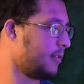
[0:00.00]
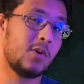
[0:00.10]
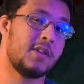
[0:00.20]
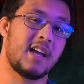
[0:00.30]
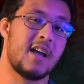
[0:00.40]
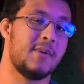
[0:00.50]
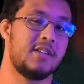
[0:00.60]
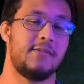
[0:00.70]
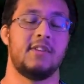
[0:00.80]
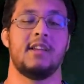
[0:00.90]
Let me know in the
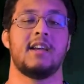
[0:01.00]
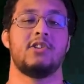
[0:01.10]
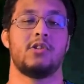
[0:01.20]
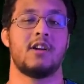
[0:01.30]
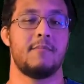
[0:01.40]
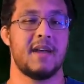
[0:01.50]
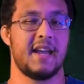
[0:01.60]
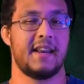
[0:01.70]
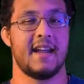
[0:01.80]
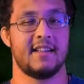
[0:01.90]
comments if you think I should
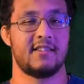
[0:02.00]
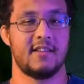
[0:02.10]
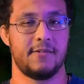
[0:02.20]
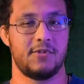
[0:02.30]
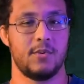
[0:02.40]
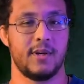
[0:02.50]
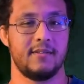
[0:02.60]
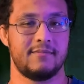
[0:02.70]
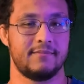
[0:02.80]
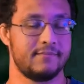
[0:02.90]
come back and add stuff
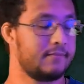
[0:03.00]
to it.